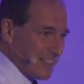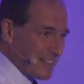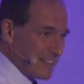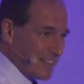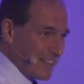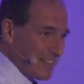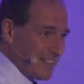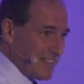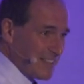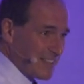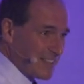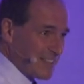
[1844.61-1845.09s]
it
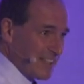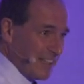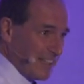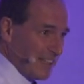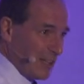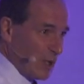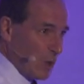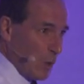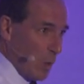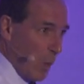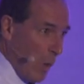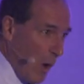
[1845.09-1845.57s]
didn't
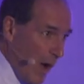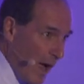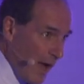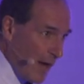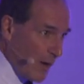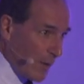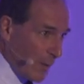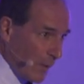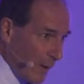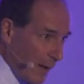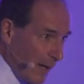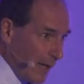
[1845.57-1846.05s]
sit
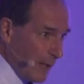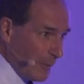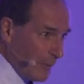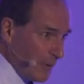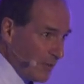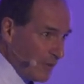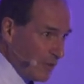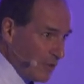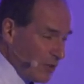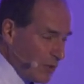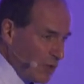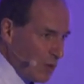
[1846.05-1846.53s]
quite right
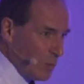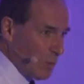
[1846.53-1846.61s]
with you.